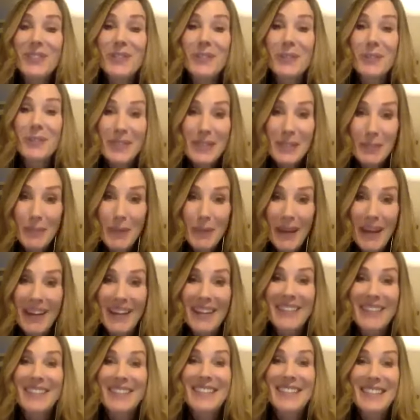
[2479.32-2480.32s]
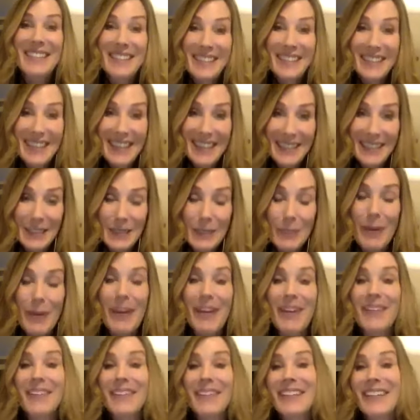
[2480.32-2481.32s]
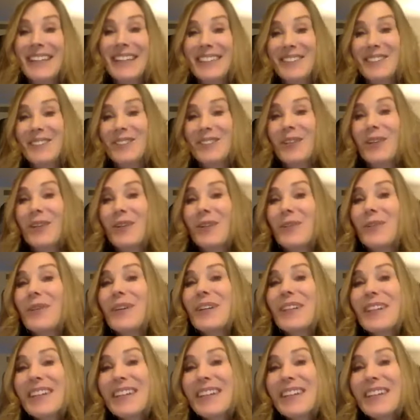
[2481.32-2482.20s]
to expand and expand. And so